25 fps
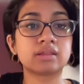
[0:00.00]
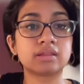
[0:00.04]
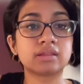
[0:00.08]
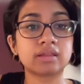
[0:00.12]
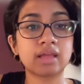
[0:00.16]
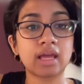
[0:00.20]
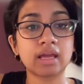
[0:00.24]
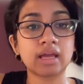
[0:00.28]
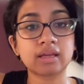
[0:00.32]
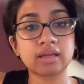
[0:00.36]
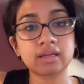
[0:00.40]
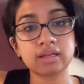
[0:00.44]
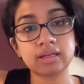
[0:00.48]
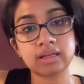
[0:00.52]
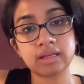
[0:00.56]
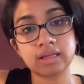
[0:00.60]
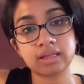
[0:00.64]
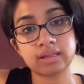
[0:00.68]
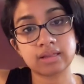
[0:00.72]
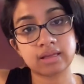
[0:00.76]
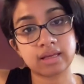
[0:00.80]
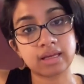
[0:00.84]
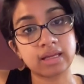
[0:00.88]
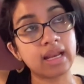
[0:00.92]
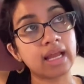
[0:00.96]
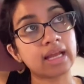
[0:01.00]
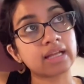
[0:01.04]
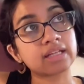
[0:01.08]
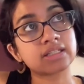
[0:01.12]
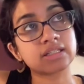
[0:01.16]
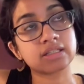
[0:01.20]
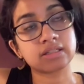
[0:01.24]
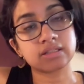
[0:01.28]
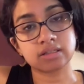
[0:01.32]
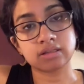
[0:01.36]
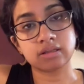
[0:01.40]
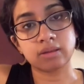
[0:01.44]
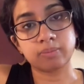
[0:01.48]
The second is
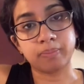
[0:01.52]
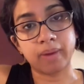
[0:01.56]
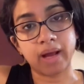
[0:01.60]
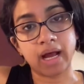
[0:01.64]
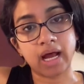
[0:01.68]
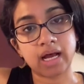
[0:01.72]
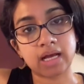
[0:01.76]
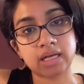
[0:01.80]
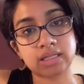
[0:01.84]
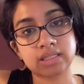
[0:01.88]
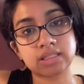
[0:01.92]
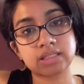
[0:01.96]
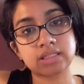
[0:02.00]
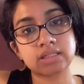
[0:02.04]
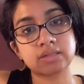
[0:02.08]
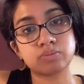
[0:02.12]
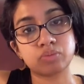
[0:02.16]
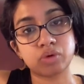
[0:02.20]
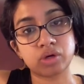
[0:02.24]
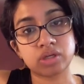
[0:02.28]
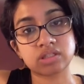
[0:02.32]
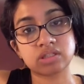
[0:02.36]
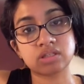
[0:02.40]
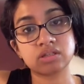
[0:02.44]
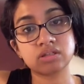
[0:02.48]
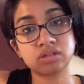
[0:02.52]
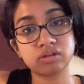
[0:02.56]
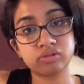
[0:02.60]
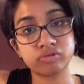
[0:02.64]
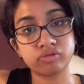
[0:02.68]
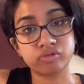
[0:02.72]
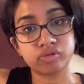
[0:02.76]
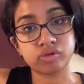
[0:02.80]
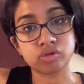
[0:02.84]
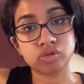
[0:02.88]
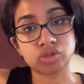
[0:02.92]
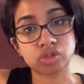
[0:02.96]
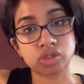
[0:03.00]
connecting to the past, present, and
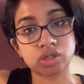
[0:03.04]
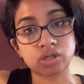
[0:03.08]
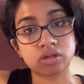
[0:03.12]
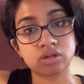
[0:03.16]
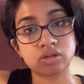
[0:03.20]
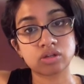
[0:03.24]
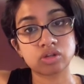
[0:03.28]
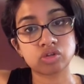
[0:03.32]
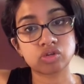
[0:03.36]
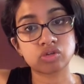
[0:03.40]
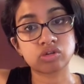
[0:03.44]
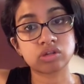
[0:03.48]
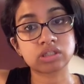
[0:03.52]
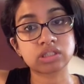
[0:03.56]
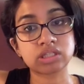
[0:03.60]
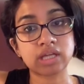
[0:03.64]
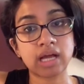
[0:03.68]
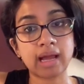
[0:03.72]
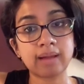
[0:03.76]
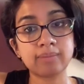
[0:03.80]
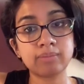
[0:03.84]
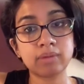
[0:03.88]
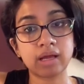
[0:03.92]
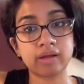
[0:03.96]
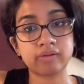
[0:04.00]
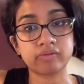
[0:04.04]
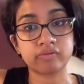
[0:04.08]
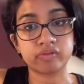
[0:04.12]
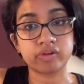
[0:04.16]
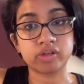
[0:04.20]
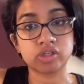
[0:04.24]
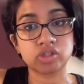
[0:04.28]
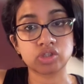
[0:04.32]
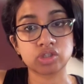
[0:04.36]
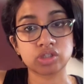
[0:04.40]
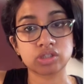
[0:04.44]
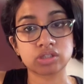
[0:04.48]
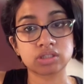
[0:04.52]
future, to the timeline
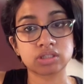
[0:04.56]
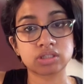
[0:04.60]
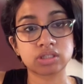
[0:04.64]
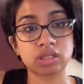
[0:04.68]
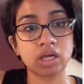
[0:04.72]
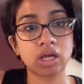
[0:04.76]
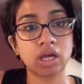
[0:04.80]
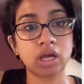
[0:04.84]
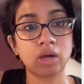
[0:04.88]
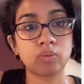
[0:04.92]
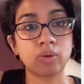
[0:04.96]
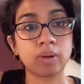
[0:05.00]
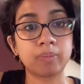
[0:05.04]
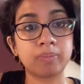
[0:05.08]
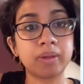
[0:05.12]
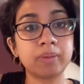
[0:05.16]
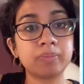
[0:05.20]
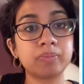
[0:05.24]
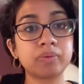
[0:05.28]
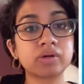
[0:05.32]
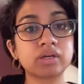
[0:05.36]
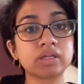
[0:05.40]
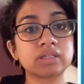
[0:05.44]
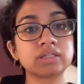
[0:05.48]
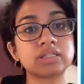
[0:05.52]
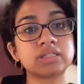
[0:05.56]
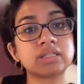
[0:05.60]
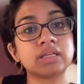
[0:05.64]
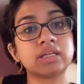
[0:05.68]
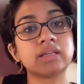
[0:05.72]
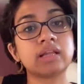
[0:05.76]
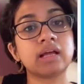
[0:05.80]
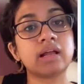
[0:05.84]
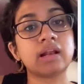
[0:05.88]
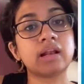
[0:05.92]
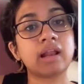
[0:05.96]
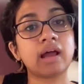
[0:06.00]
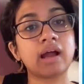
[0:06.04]
features, where people can see
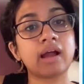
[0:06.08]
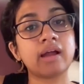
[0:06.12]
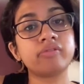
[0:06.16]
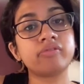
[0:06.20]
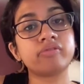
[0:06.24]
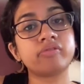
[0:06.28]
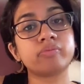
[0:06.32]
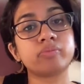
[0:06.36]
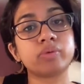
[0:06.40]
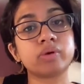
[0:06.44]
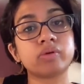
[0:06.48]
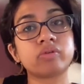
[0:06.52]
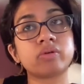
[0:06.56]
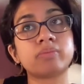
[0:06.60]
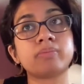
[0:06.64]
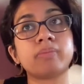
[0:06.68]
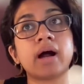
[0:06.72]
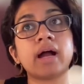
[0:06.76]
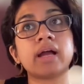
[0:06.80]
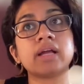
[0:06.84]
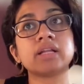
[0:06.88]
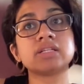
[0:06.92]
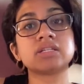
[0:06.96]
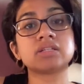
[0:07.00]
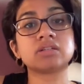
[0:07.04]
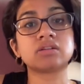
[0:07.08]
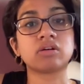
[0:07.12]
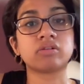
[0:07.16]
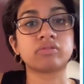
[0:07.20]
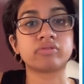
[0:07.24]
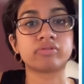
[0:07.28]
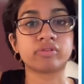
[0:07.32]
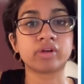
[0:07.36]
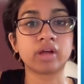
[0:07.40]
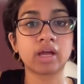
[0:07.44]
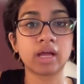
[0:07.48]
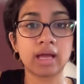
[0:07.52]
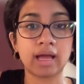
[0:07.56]
their life, be reminded
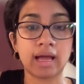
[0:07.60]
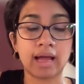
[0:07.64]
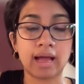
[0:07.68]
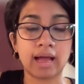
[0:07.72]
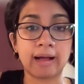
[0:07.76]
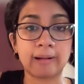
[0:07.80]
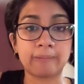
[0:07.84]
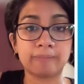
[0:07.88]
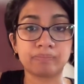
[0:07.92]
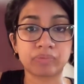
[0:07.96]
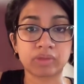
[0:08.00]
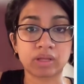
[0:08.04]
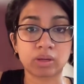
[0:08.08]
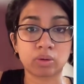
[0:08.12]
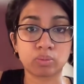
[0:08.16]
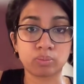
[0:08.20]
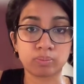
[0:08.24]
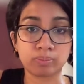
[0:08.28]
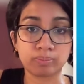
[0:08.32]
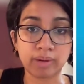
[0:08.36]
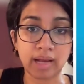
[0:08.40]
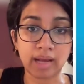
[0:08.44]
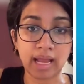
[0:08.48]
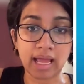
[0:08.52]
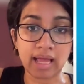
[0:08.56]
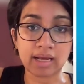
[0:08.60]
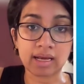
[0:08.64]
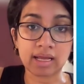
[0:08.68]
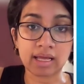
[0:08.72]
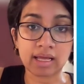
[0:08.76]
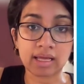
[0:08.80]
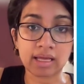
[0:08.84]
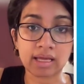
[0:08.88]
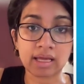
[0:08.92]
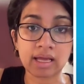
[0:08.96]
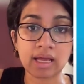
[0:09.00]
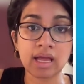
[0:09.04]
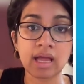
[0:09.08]
of
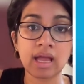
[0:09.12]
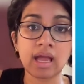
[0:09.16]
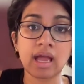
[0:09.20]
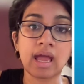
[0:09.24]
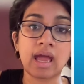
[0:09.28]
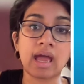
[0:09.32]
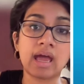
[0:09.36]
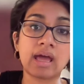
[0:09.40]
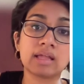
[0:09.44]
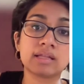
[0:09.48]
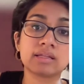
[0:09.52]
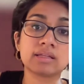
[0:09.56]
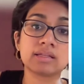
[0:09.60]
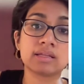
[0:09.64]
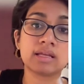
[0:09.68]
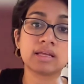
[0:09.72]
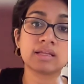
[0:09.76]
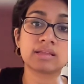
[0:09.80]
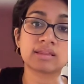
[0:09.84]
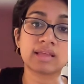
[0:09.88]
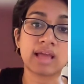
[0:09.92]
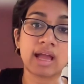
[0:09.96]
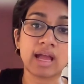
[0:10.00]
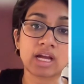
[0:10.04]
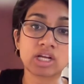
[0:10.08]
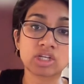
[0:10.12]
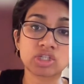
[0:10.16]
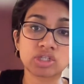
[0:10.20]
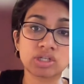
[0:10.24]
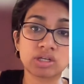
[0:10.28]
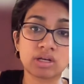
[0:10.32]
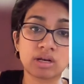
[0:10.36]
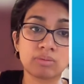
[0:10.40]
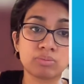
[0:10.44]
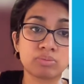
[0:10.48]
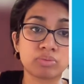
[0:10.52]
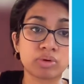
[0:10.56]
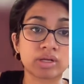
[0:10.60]
planning, and it's
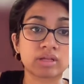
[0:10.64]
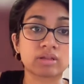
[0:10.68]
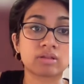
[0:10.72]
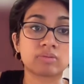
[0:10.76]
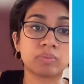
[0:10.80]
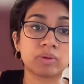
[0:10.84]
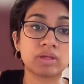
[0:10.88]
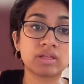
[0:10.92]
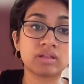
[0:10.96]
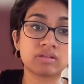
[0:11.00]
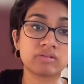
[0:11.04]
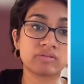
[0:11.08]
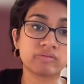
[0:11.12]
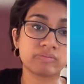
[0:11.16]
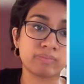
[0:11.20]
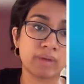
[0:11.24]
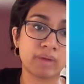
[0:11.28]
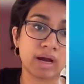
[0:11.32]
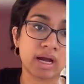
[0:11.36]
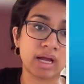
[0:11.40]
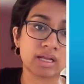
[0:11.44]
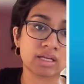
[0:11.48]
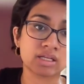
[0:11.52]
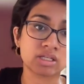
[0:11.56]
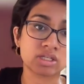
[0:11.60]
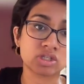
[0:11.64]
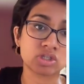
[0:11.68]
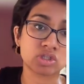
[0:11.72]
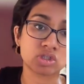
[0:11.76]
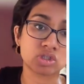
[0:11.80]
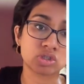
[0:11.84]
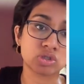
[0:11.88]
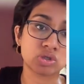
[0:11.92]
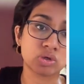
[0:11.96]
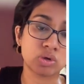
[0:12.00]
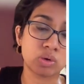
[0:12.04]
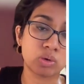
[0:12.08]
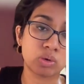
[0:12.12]
action and brings peace of mind
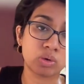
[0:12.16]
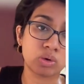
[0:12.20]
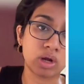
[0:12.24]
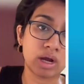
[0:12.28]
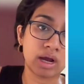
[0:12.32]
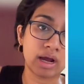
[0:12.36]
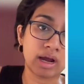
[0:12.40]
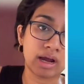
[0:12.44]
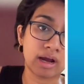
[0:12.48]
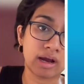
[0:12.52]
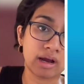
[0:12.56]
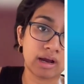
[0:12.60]
to